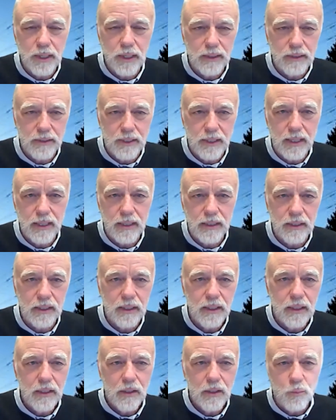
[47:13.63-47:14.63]
and then
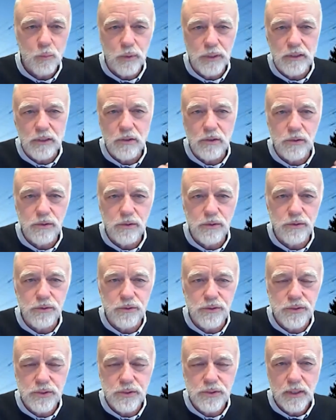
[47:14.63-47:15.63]
we
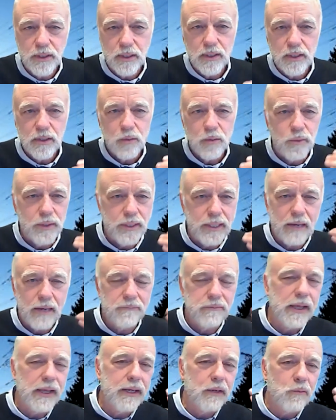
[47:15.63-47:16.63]
use we
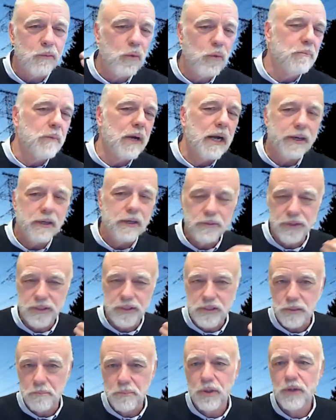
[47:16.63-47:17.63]
have like one model
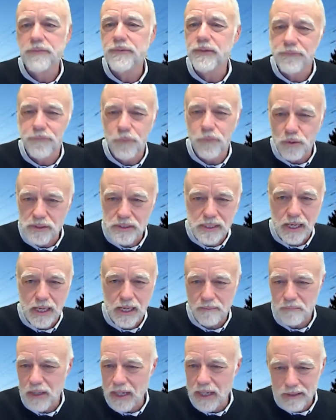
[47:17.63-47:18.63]
that's a perfect
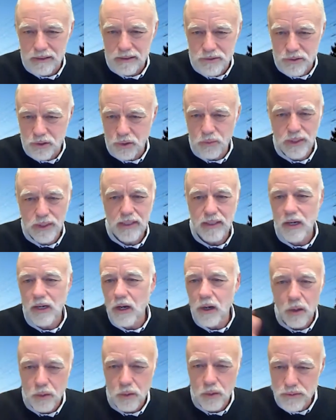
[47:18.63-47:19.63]
foresight model, so it
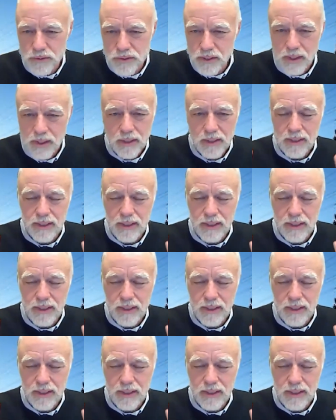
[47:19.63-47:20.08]
knows